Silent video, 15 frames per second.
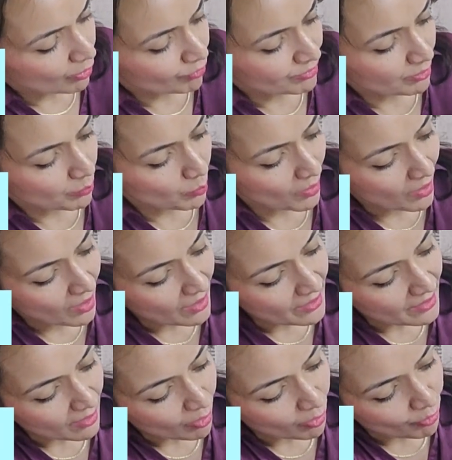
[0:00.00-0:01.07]
of the
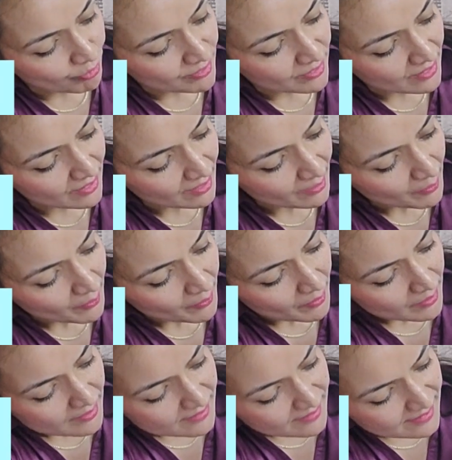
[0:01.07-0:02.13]
Y of the
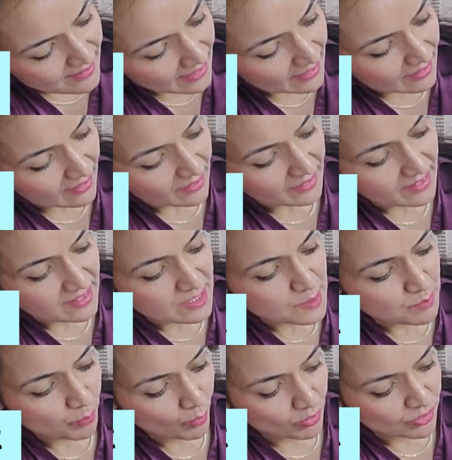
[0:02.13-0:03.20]
cell. This is
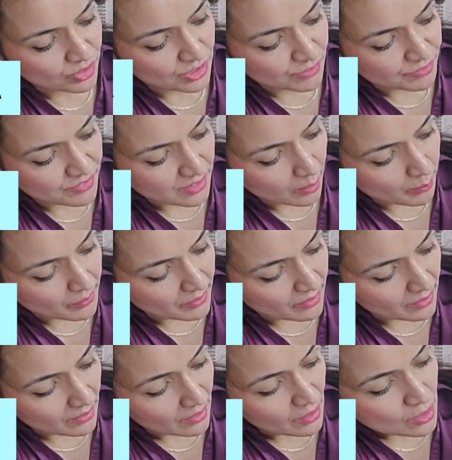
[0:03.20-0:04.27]
positive terminal.